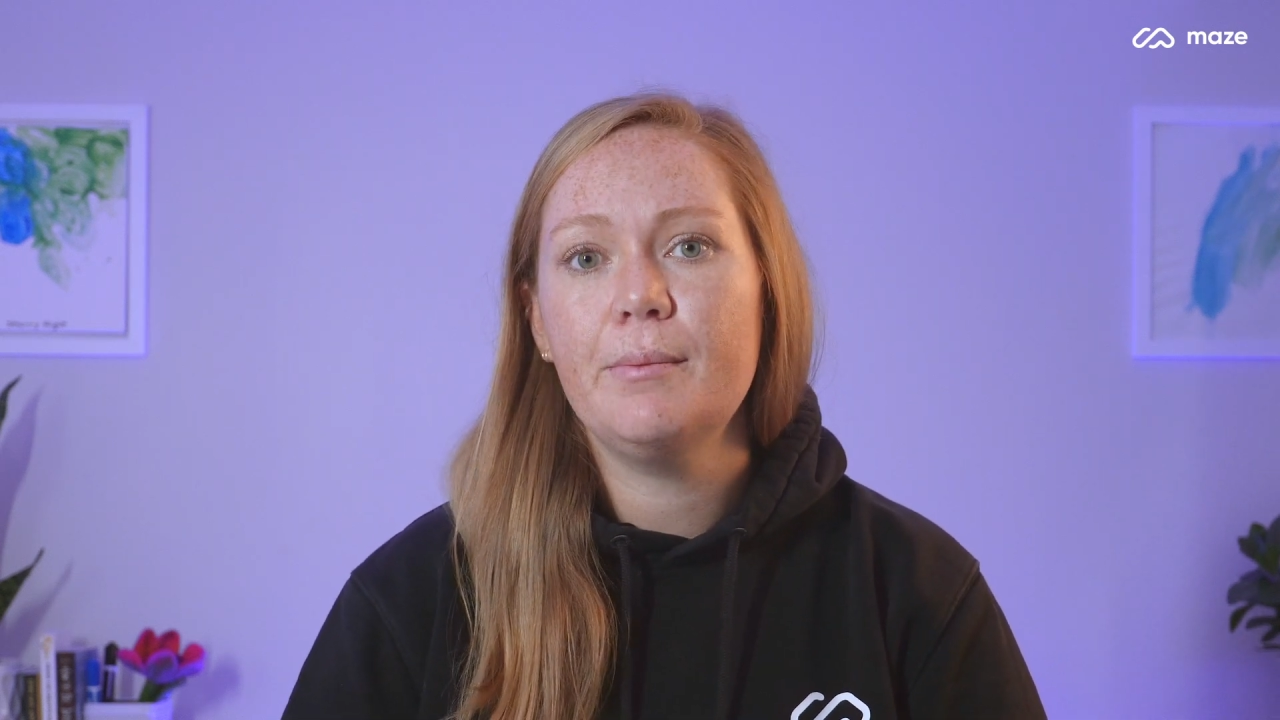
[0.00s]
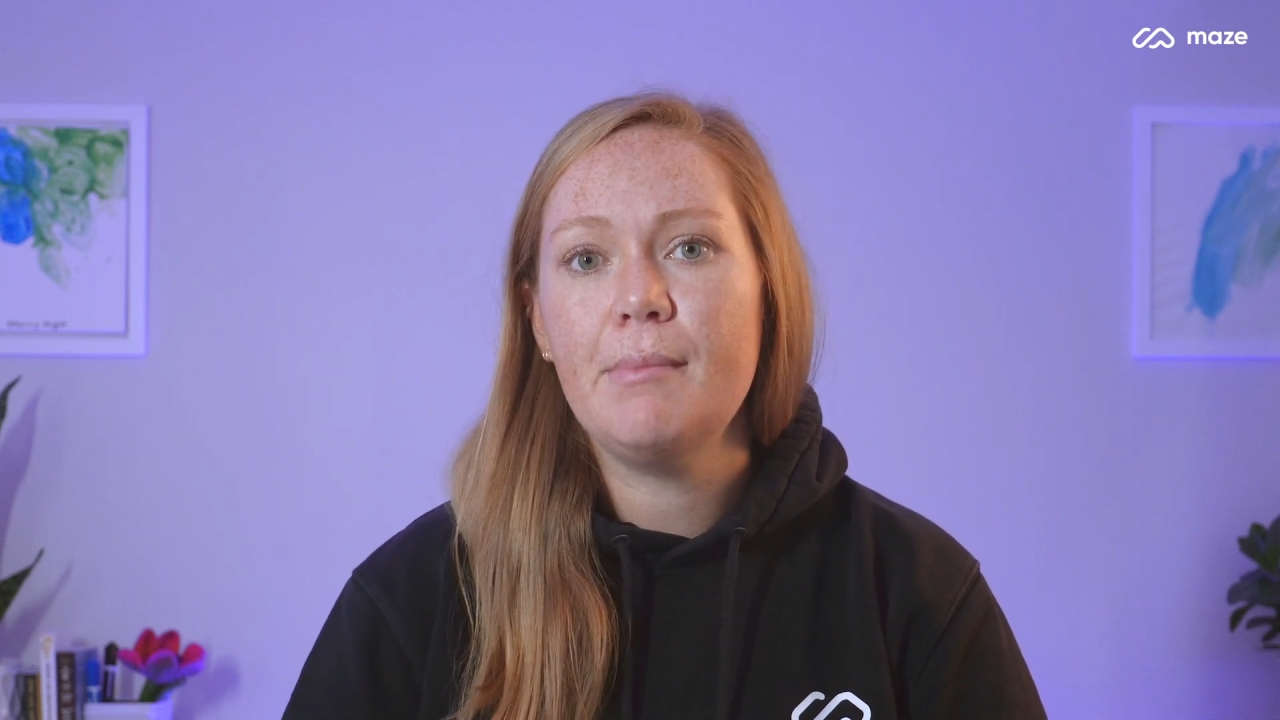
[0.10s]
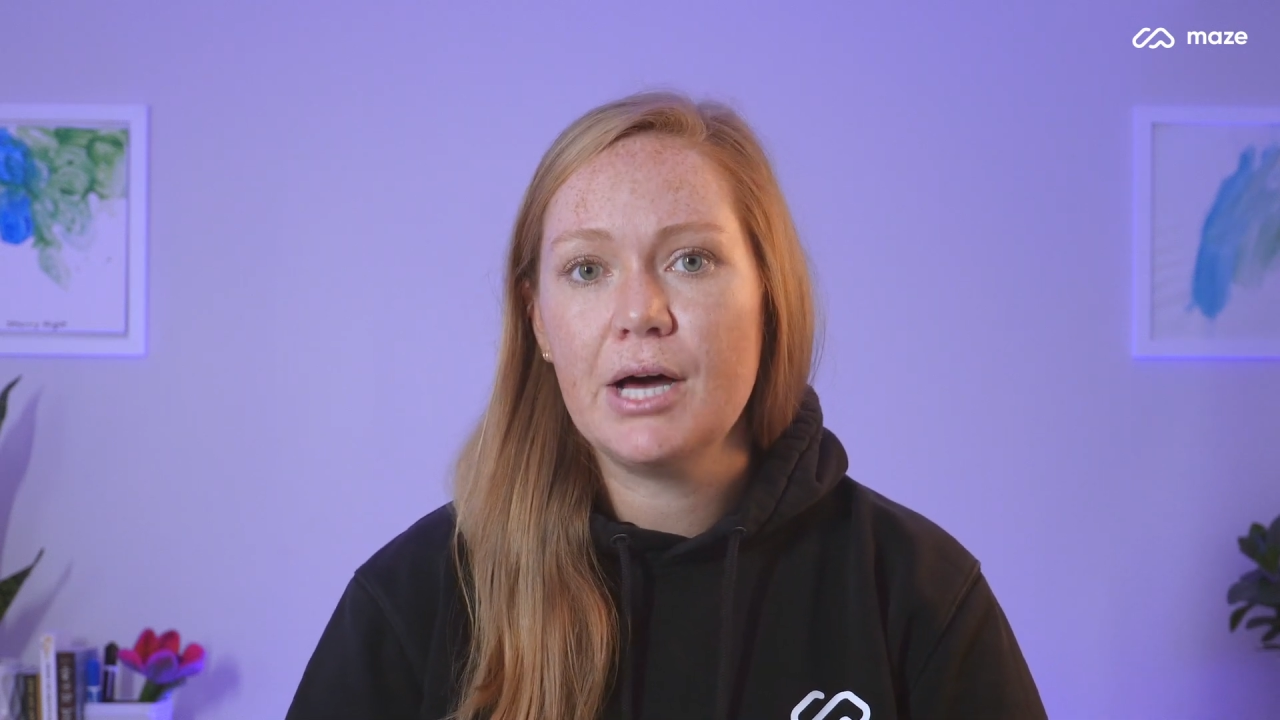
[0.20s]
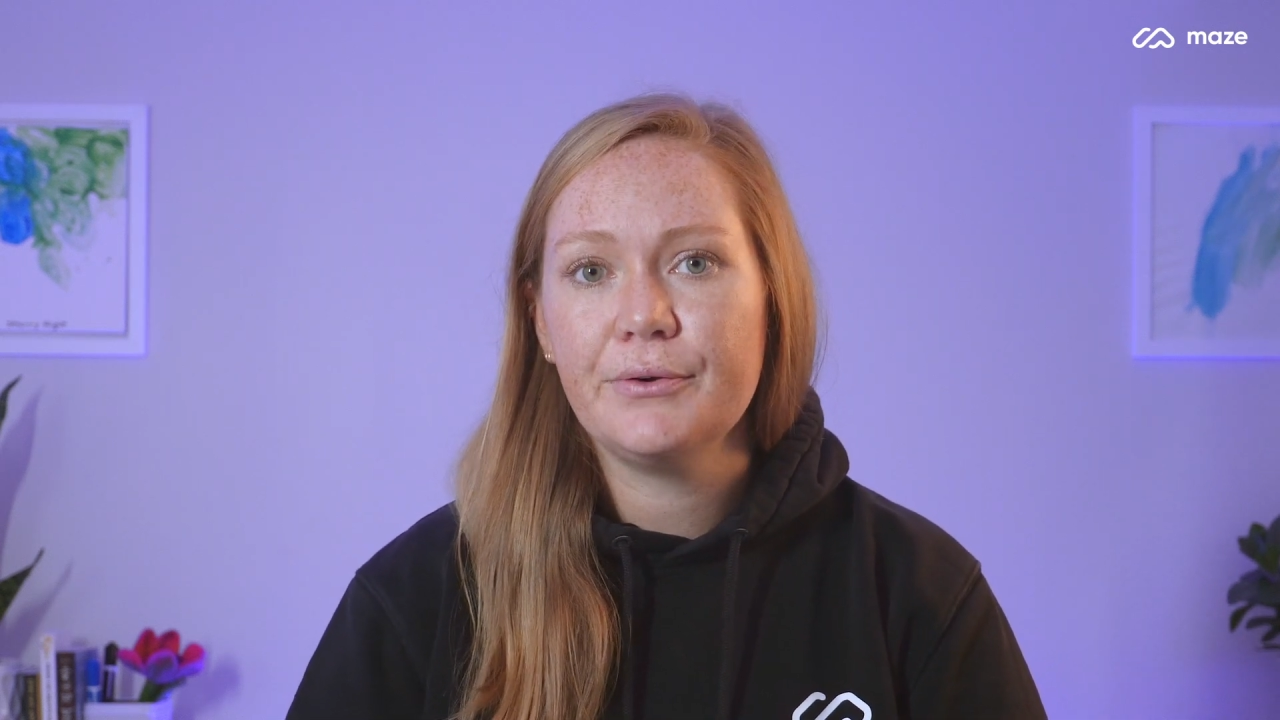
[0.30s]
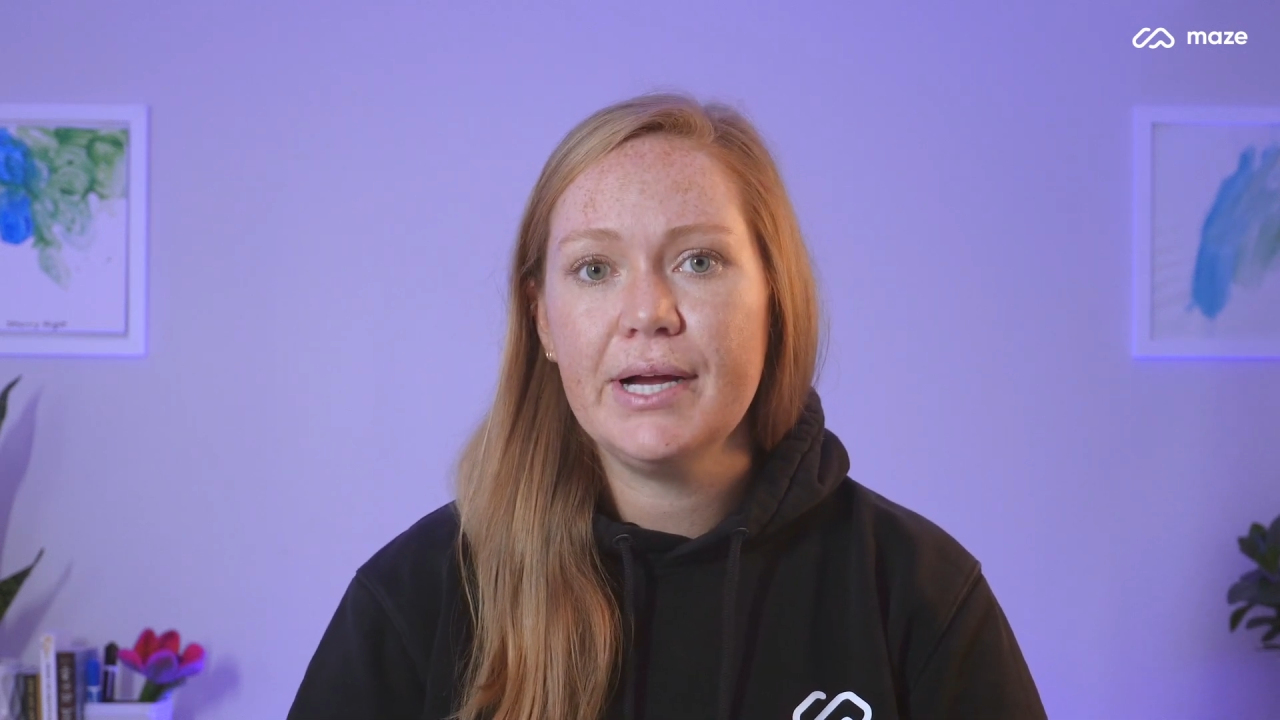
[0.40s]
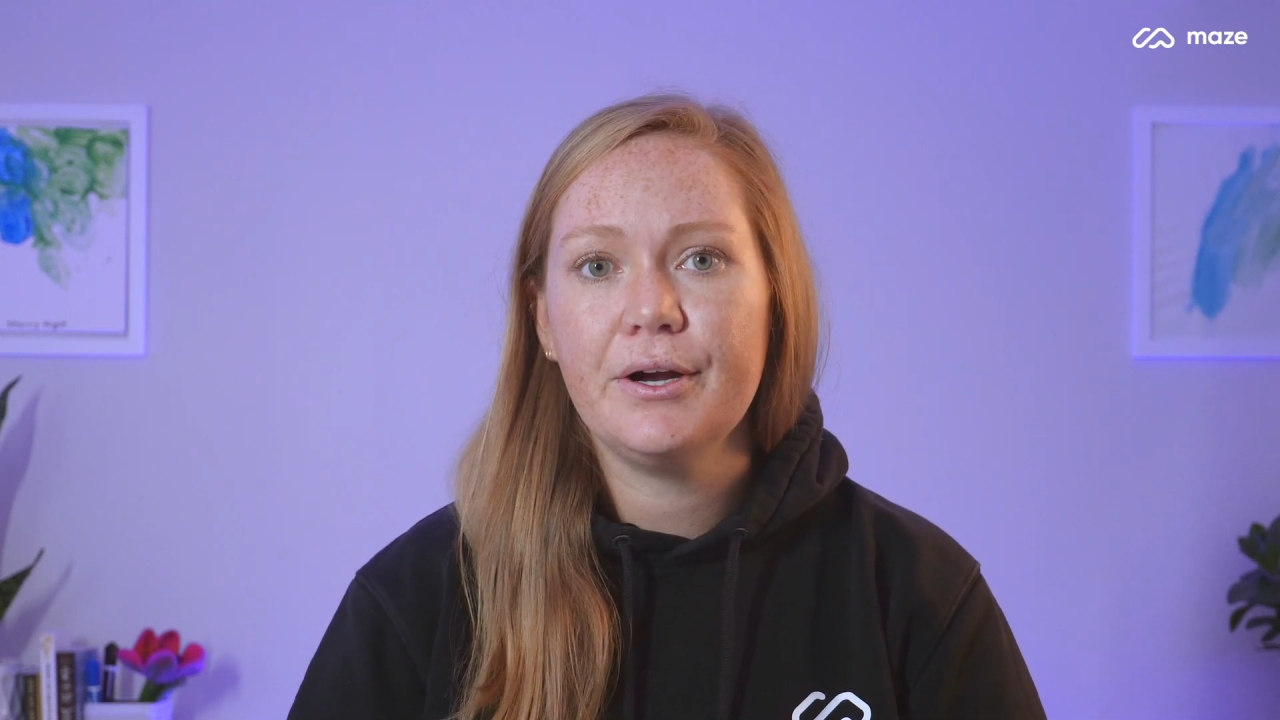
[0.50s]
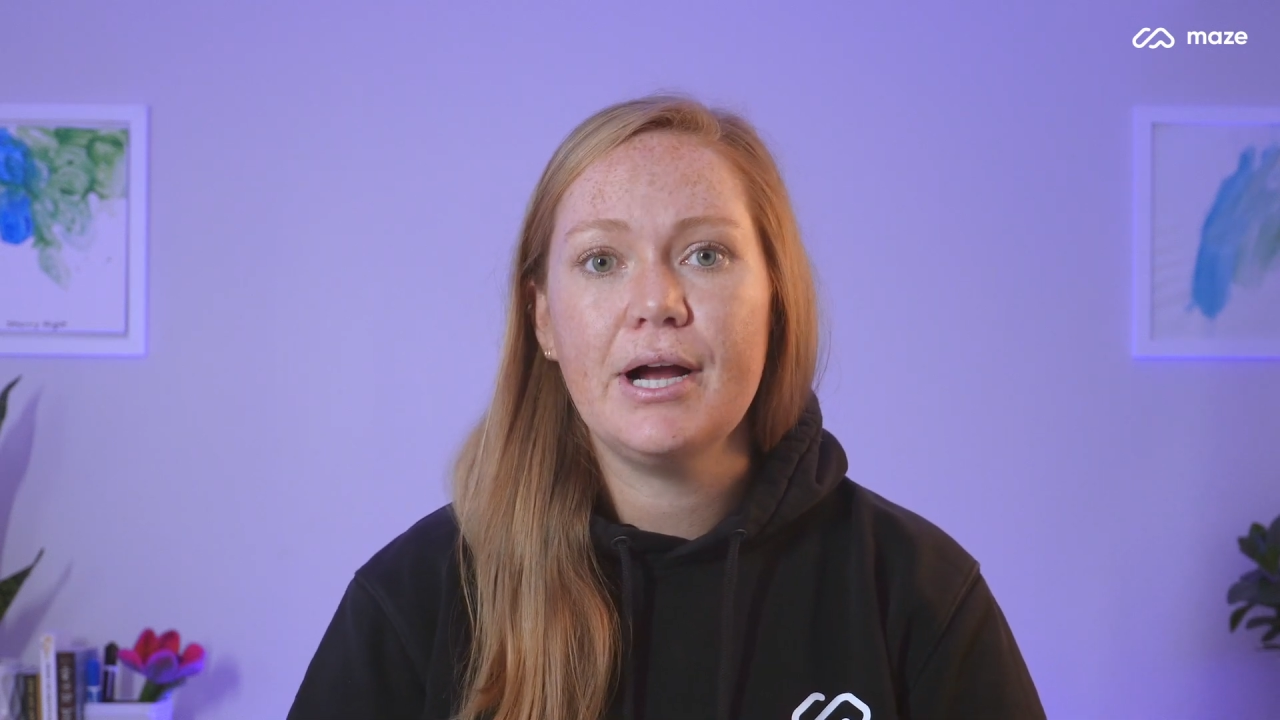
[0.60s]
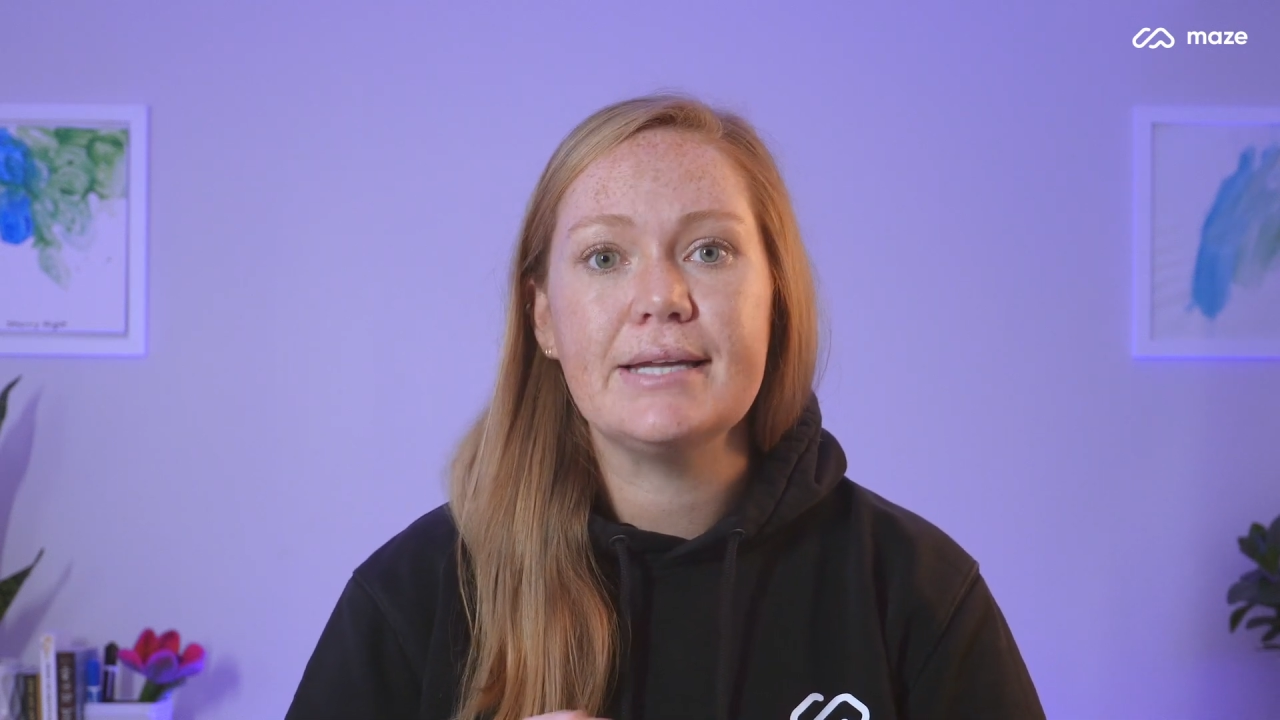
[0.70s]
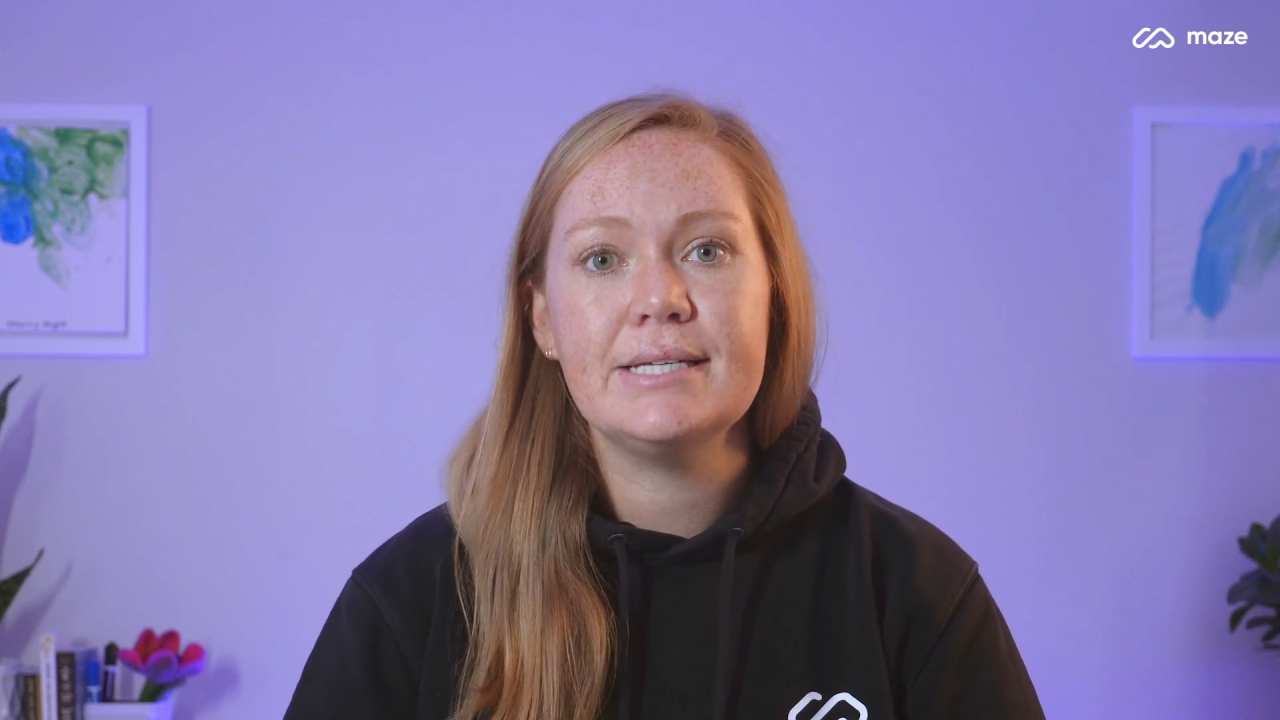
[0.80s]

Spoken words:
moderator and